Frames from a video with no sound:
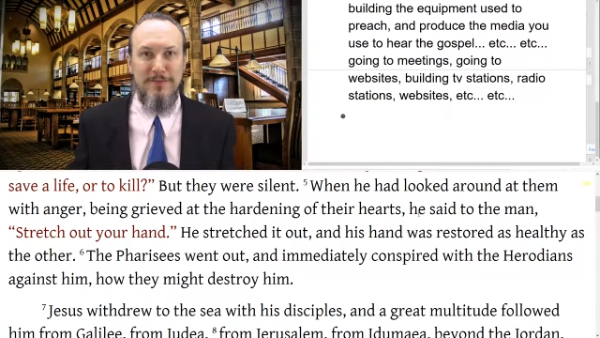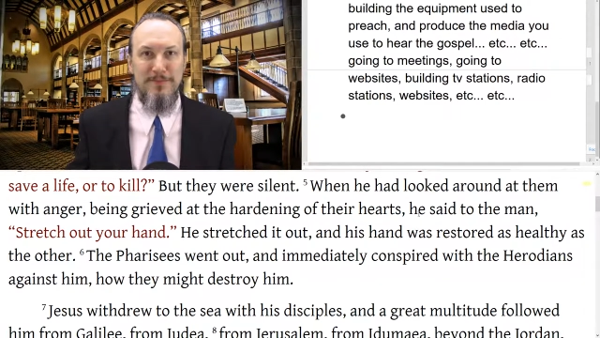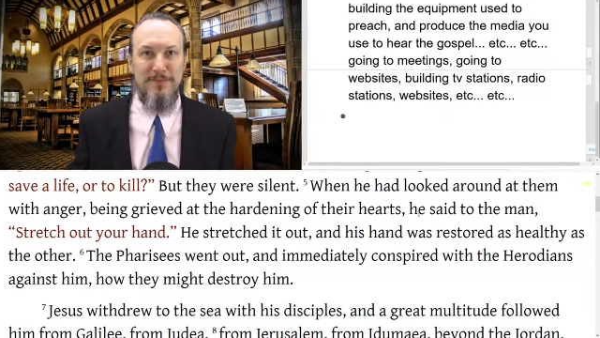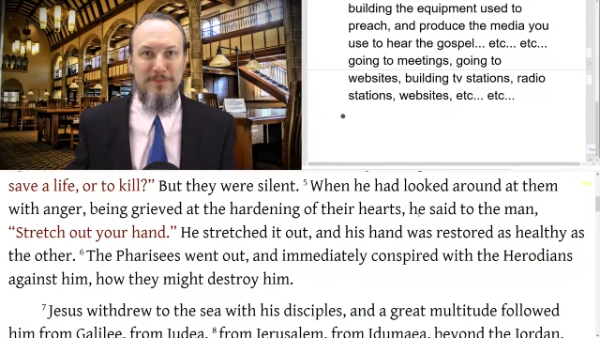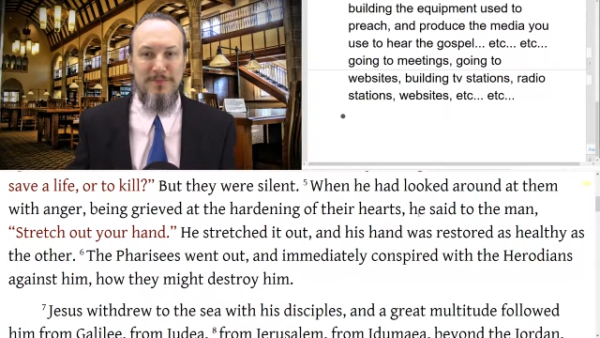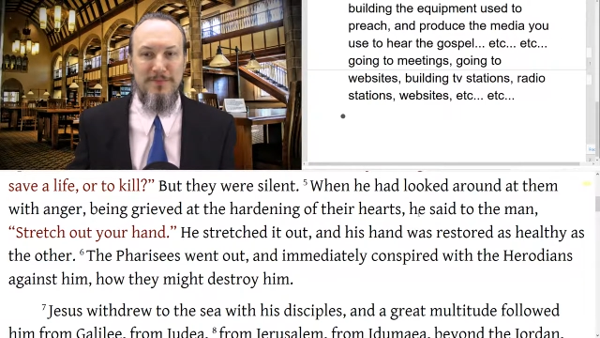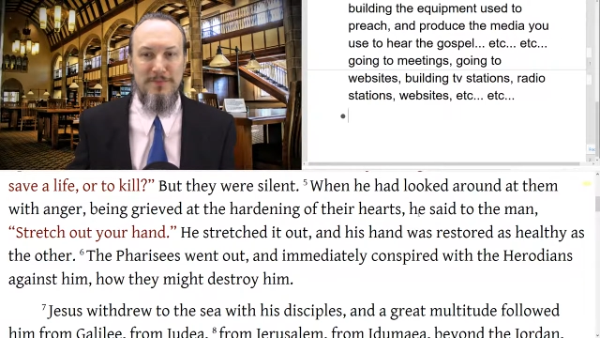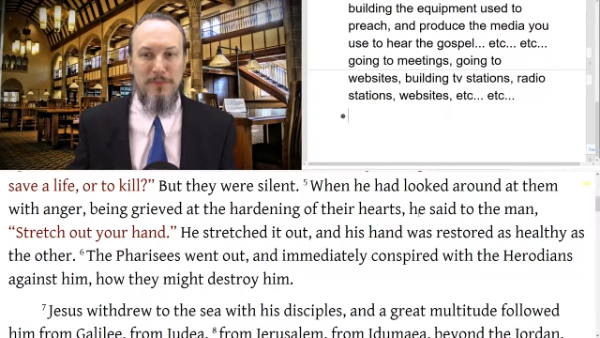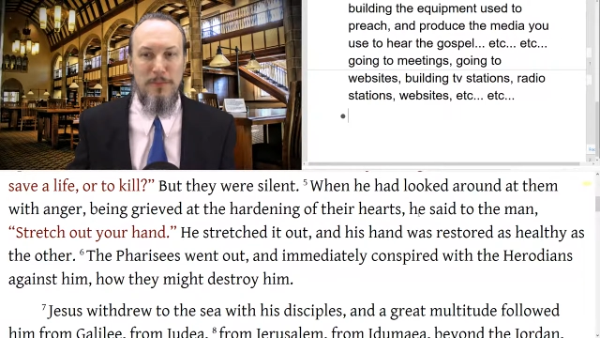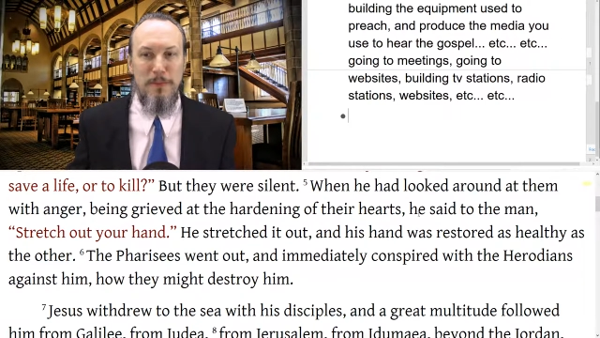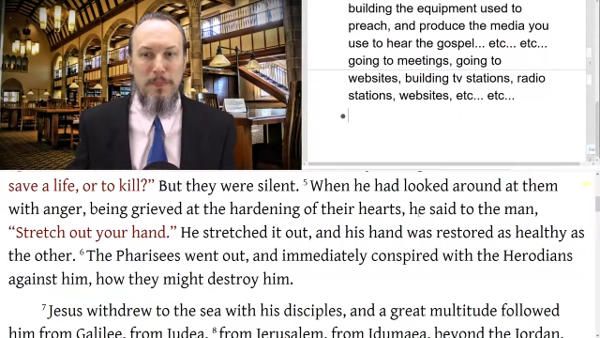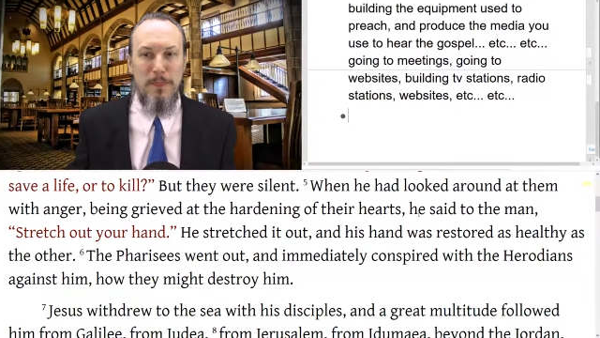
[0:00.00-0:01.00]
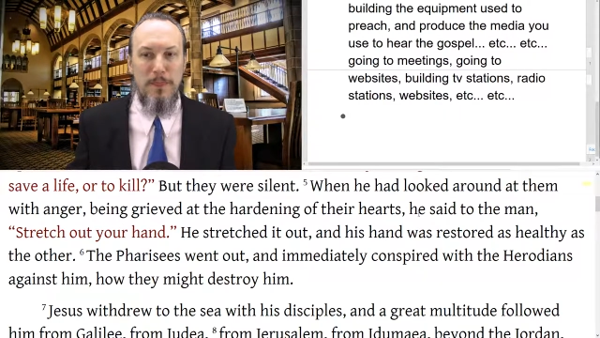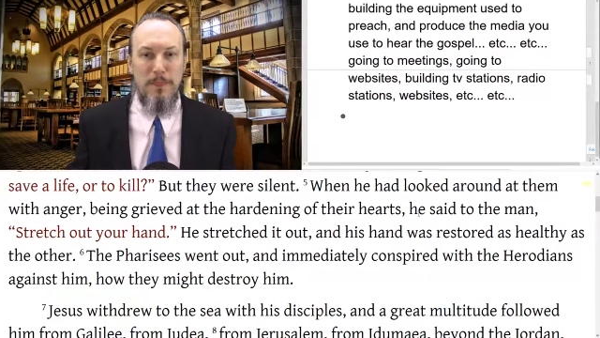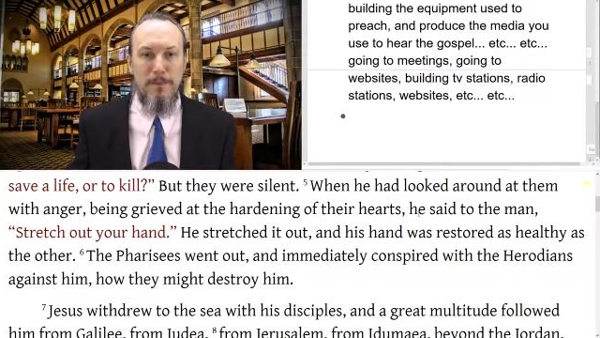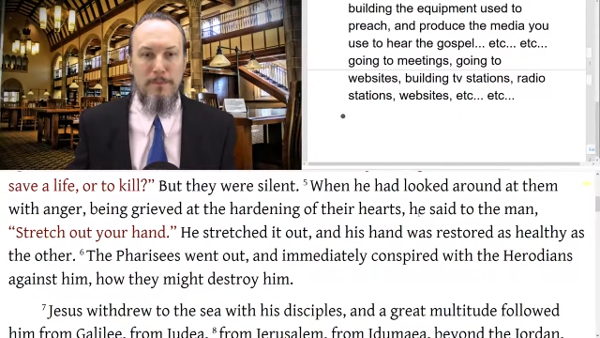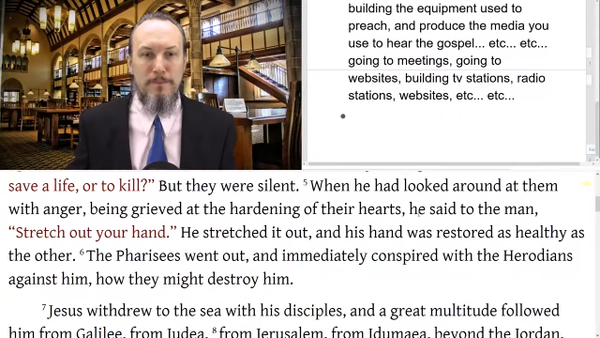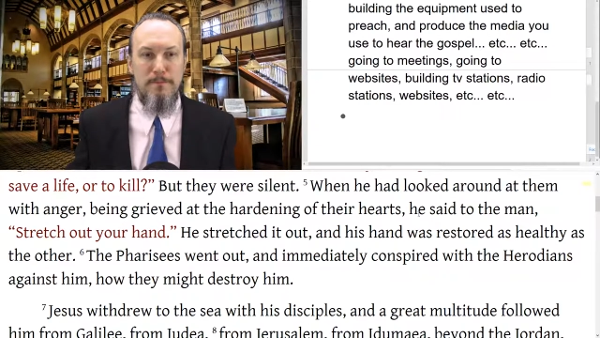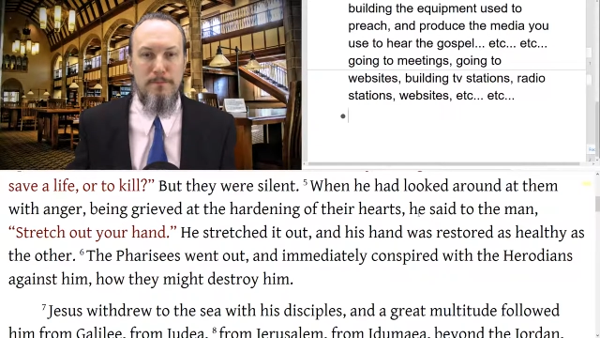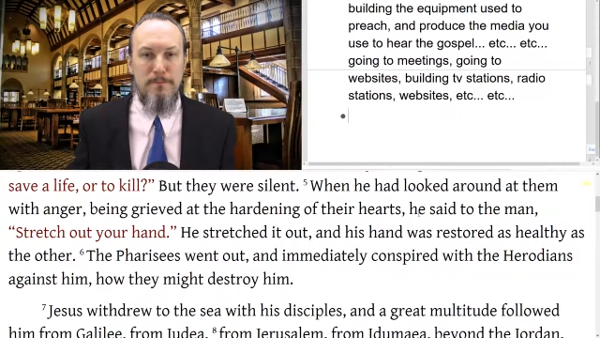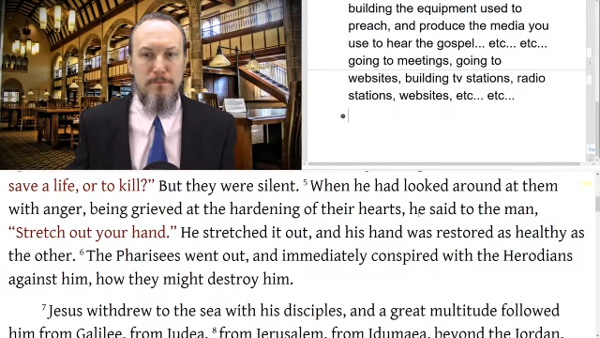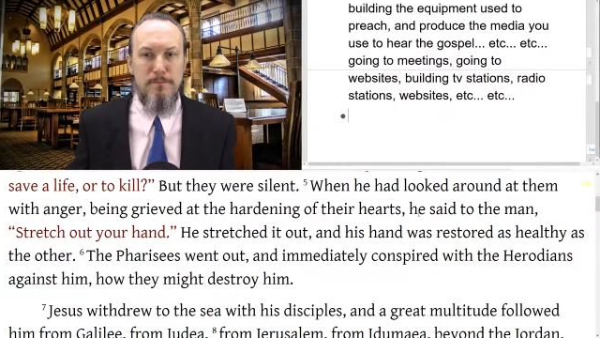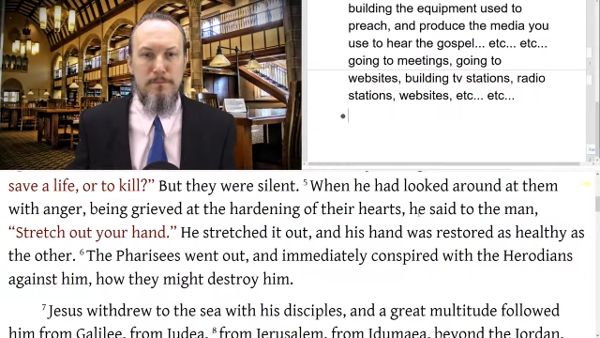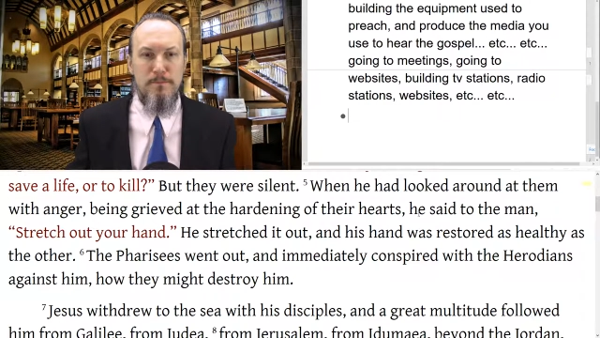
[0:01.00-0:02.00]

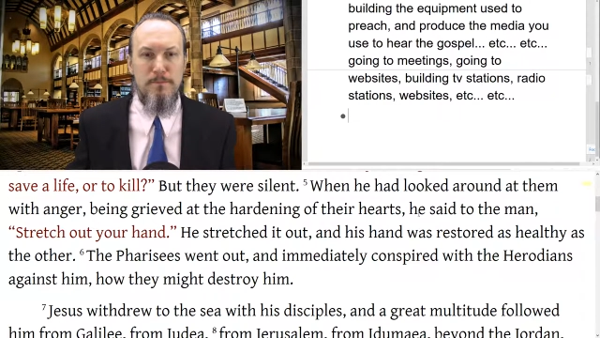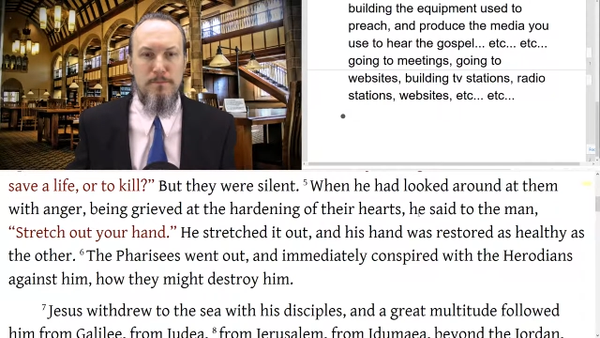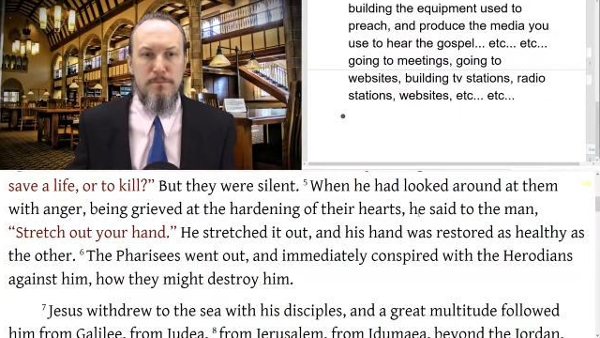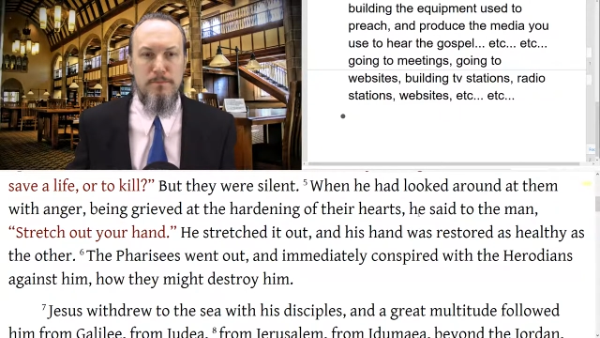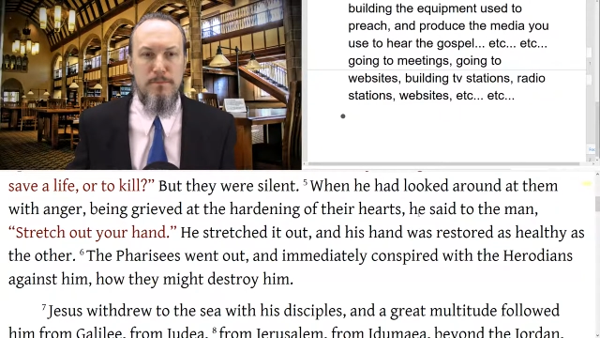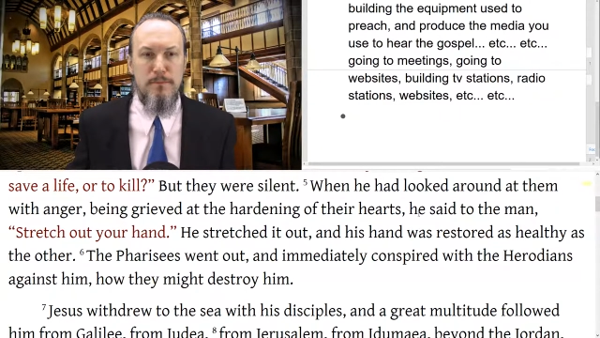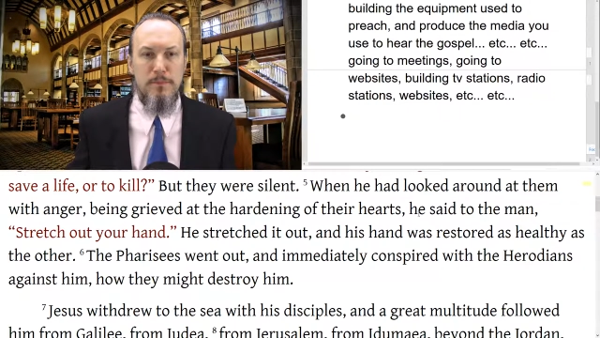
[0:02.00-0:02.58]
No one is speaking in this clip.